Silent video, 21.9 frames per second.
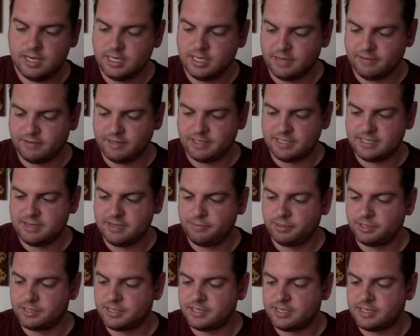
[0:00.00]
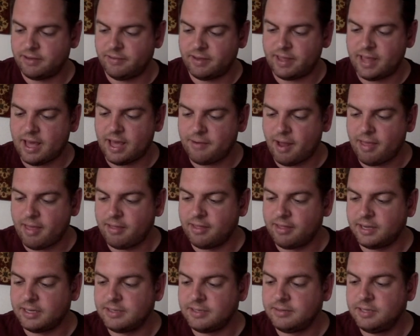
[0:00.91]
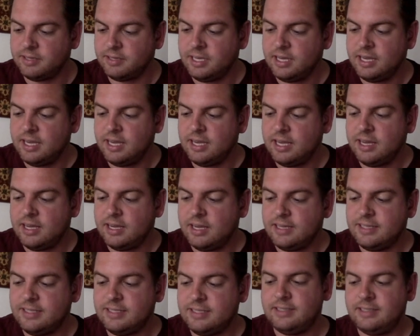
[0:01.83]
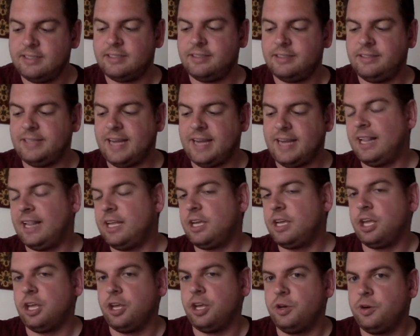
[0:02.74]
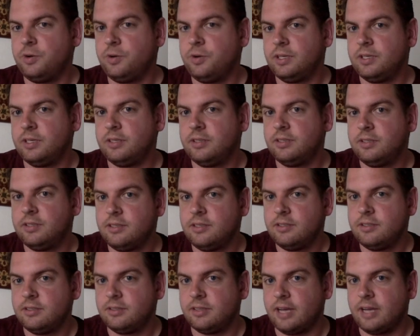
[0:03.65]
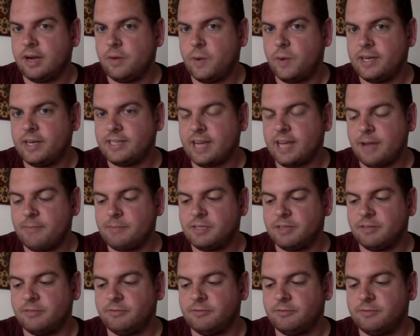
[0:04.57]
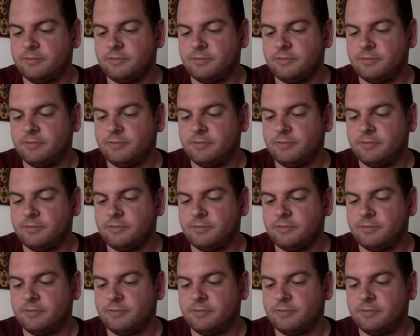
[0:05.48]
different symbols and stuff like that, rather than telling you like what types of